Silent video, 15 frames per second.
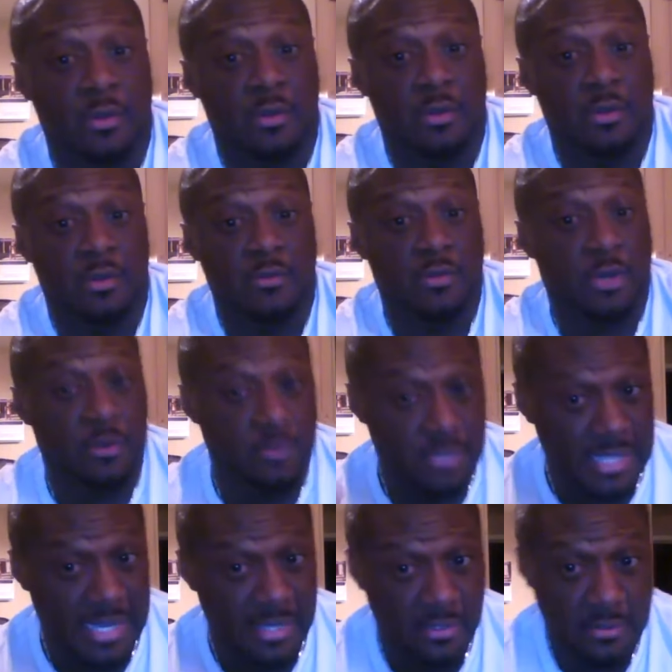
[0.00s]
You heard
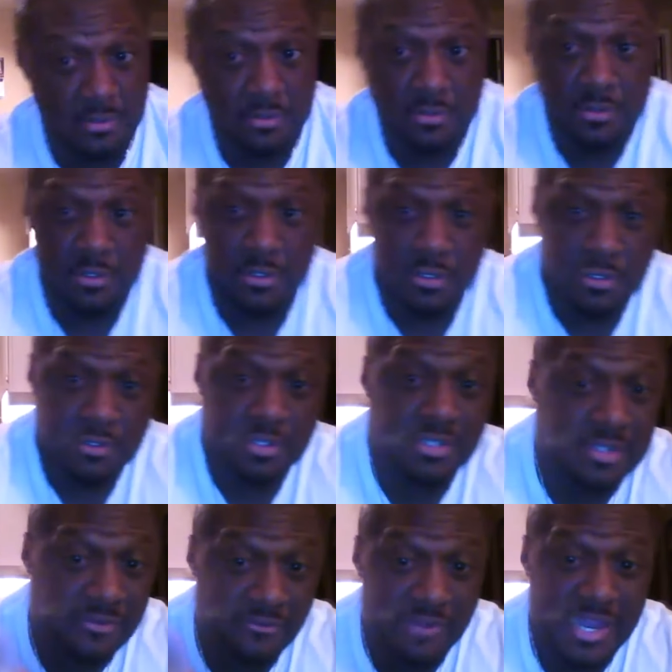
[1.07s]
that? The
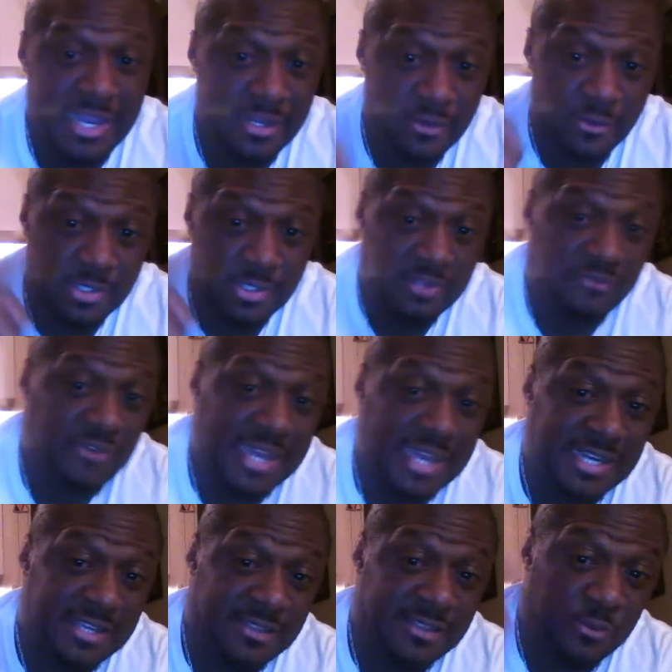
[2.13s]
diviner is
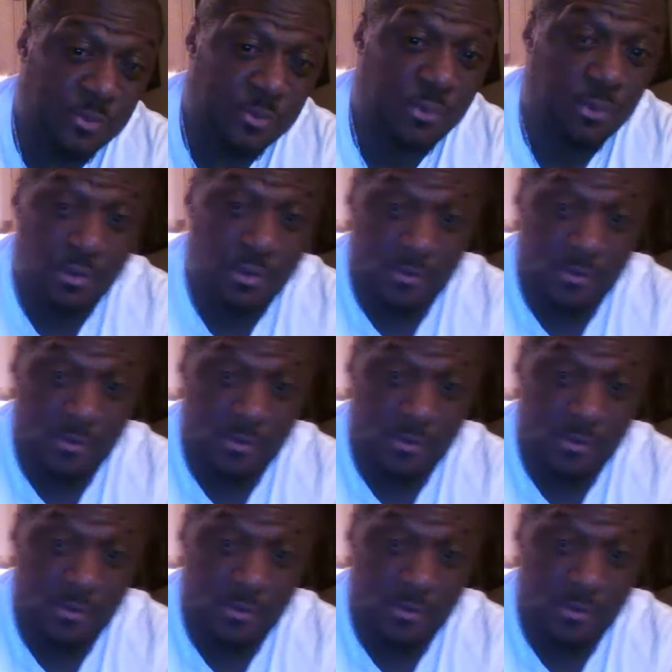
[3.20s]
divining the war.